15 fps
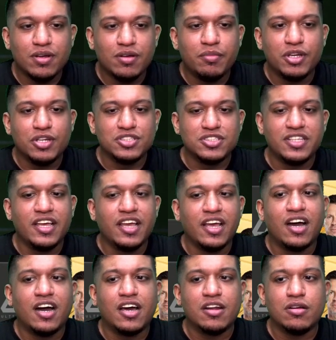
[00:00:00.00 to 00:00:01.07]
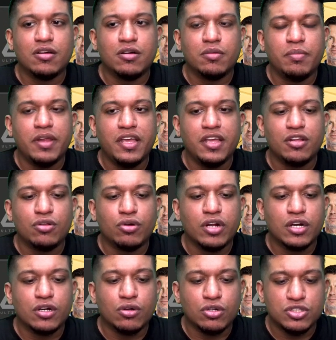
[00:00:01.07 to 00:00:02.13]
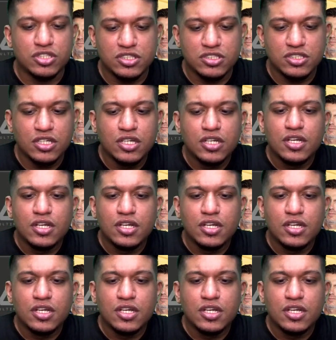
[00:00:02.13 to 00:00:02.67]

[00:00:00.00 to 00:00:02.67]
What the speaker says: because they are being torturous.